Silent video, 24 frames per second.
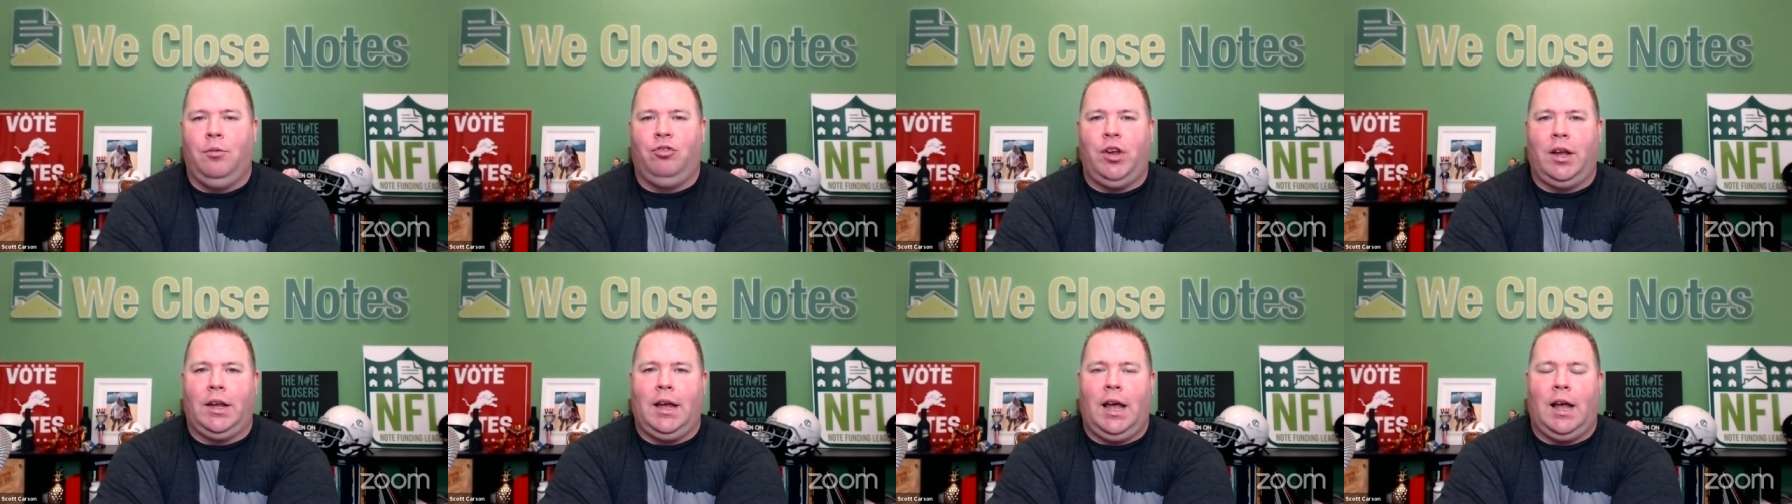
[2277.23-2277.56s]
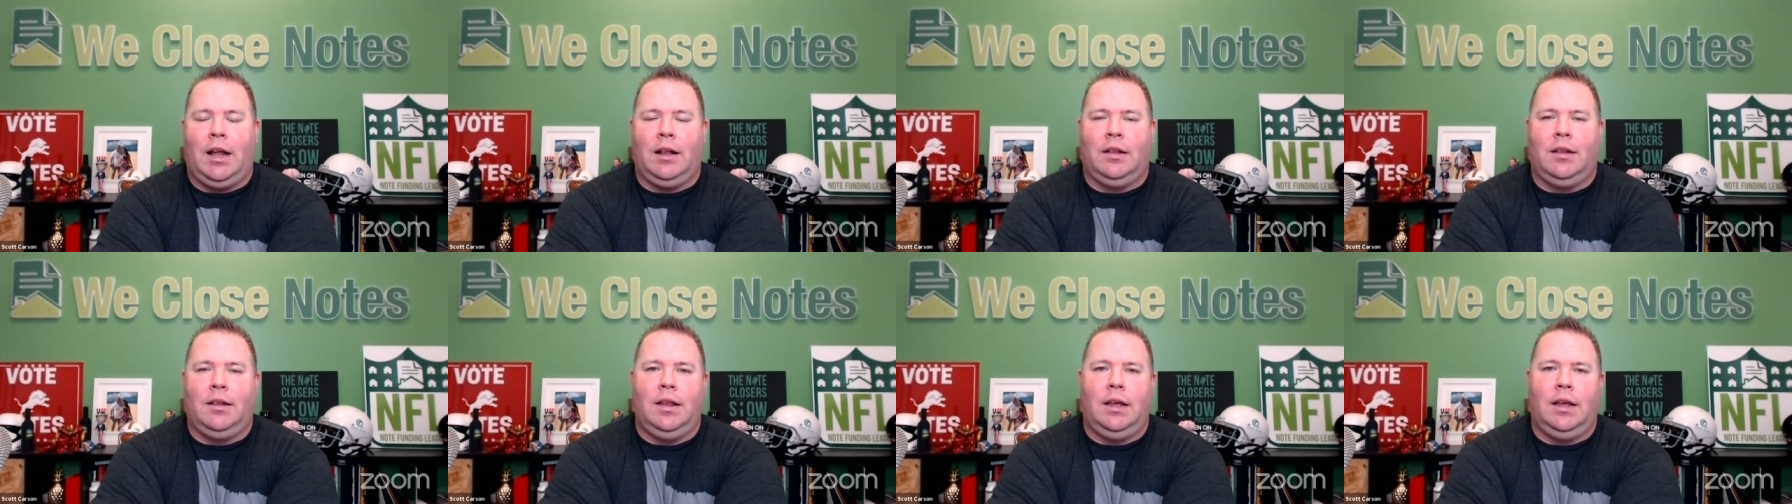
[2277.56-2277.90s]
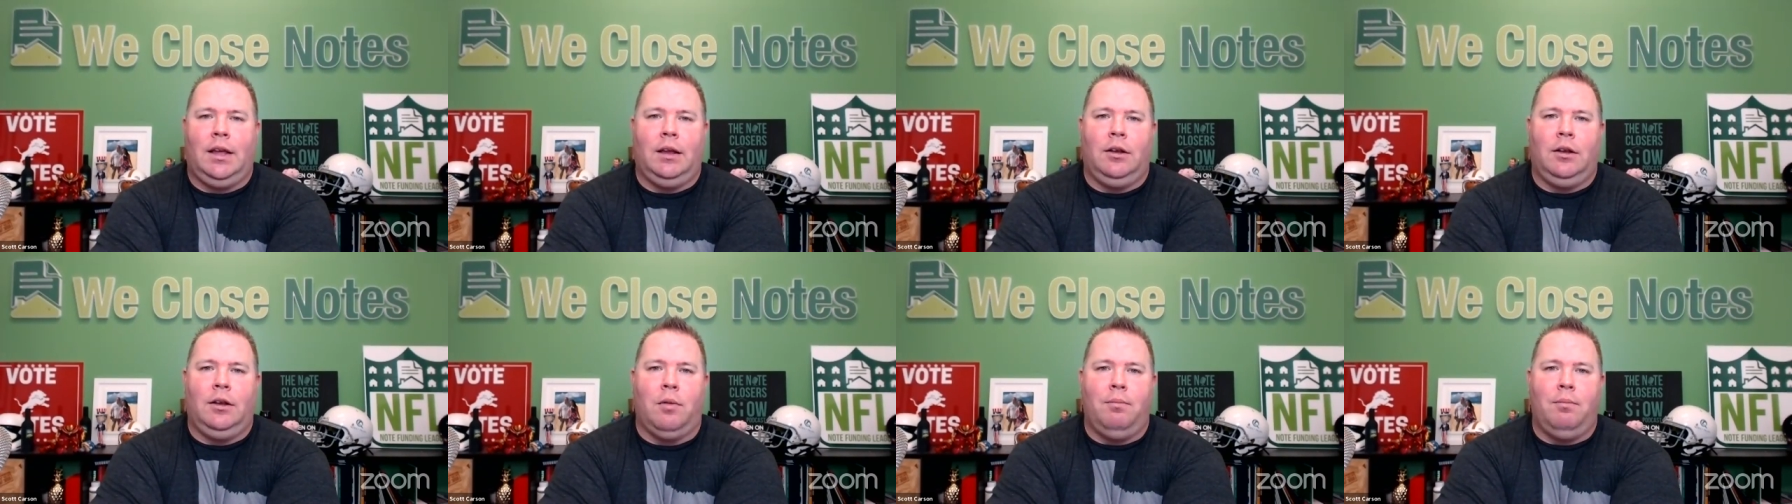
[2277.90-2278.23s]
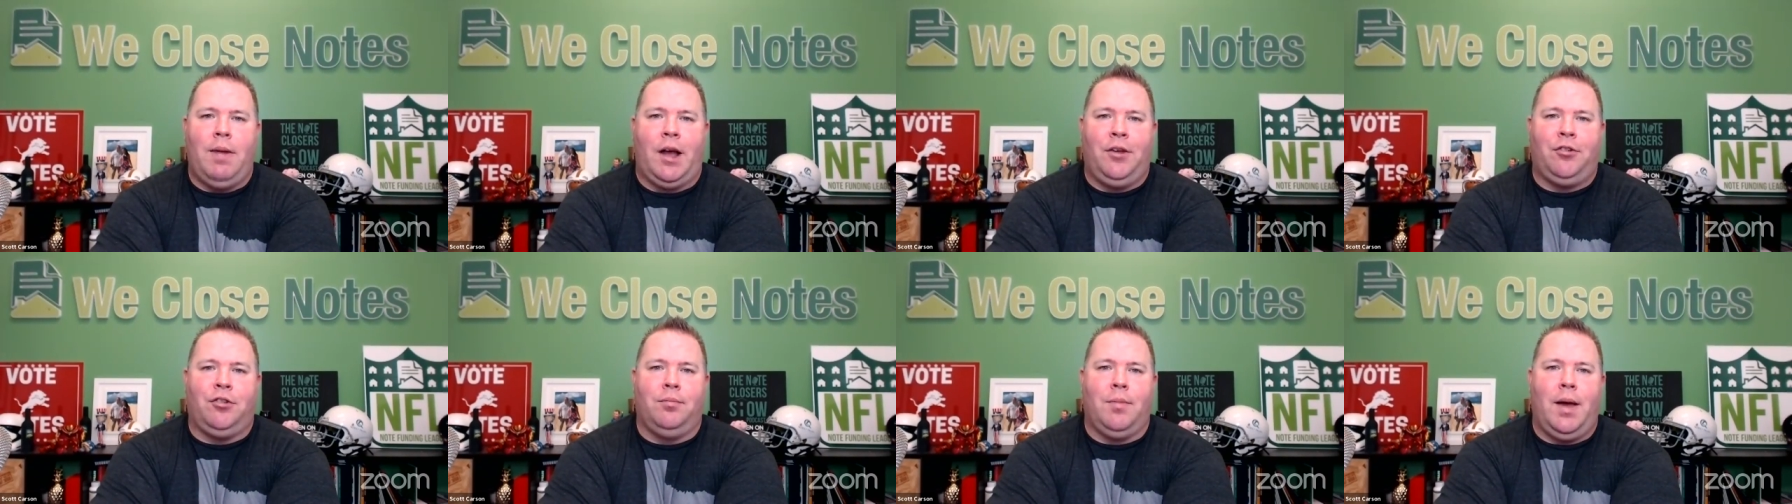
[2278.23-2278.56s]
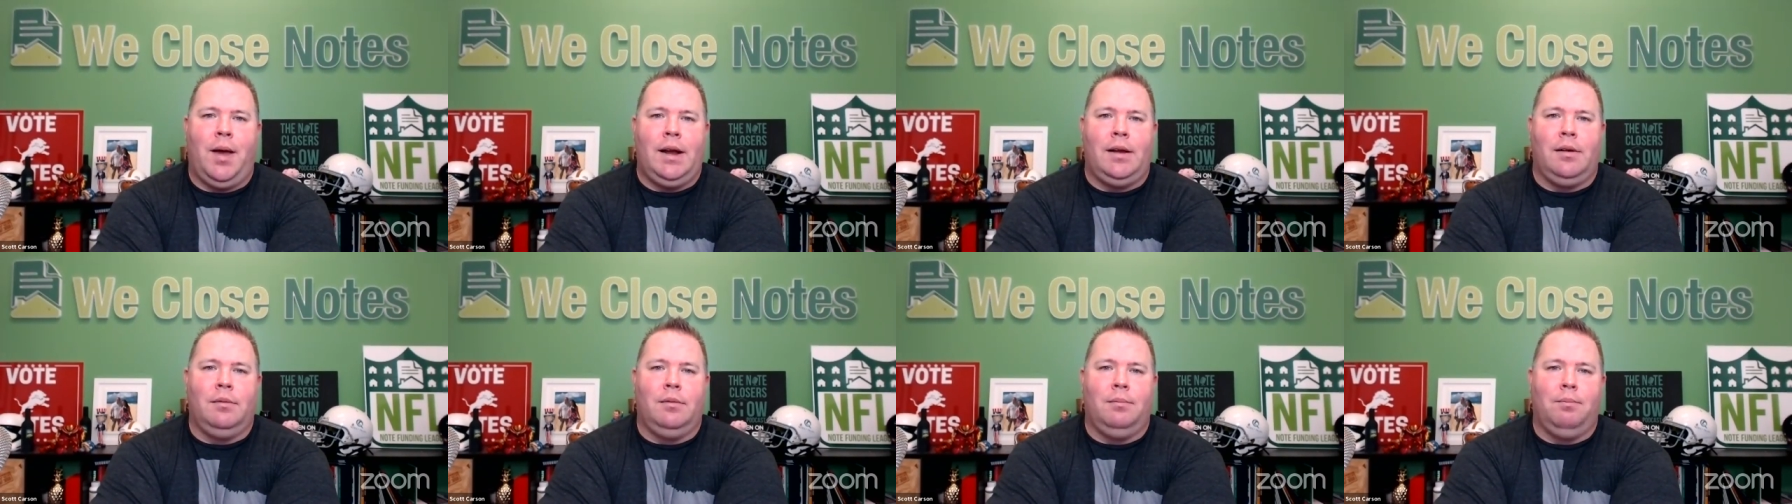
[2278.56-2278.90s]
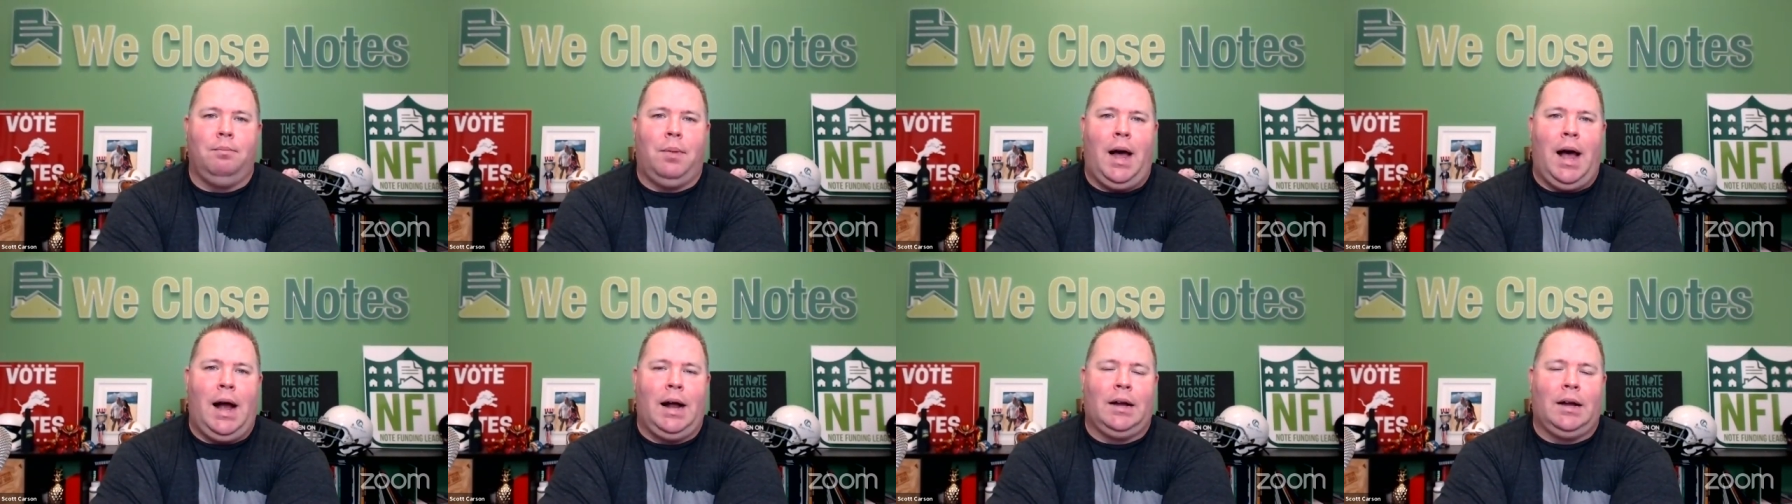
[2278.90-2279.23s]
Check out the Note Mastermind
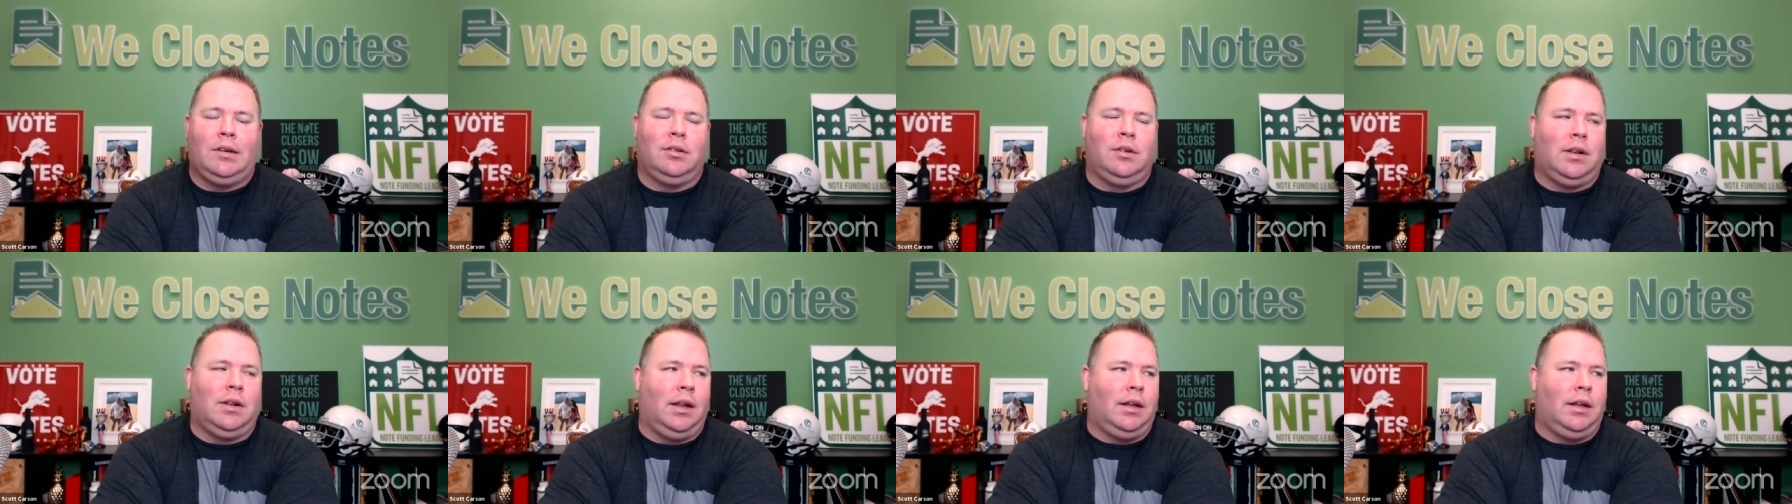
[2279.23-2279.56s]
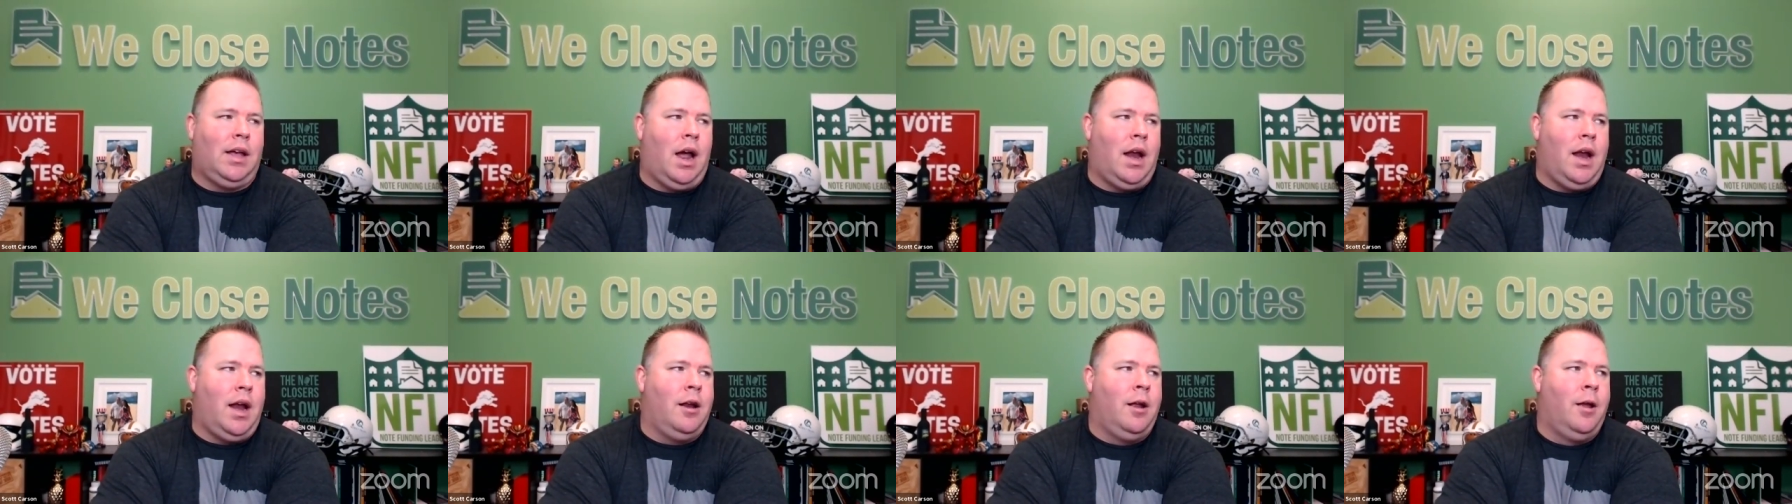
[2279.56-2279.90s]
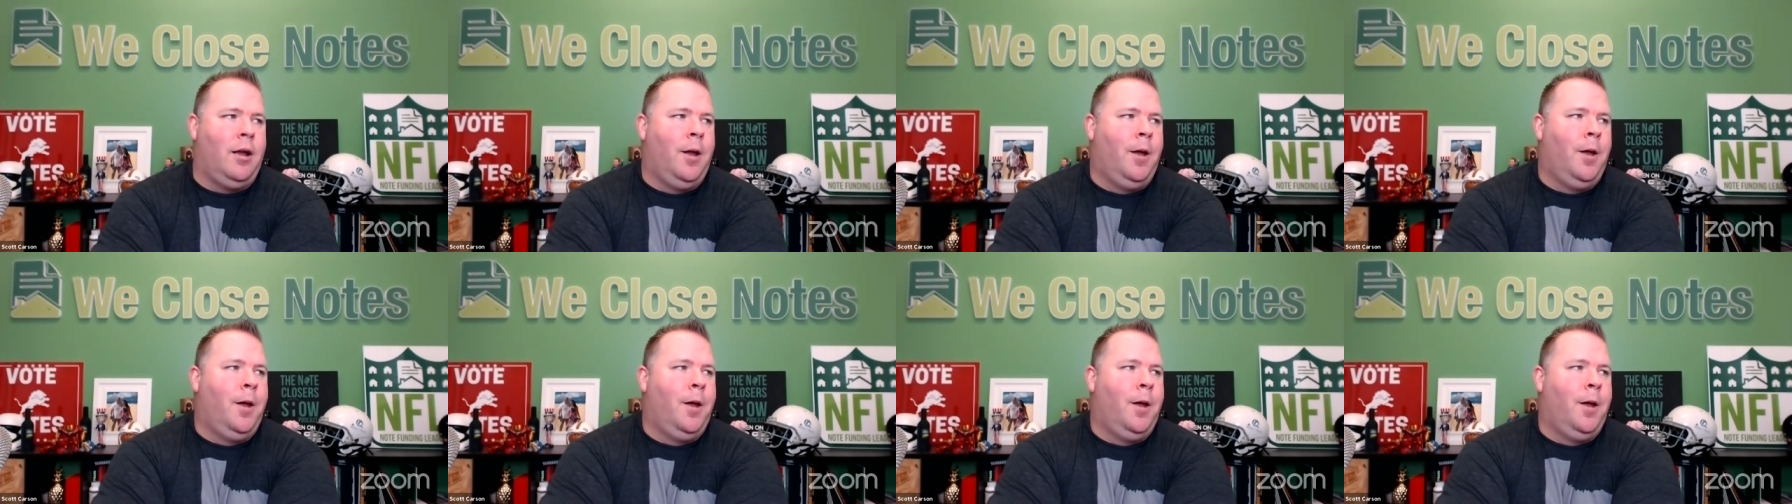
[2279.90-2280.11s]
box. Click on it.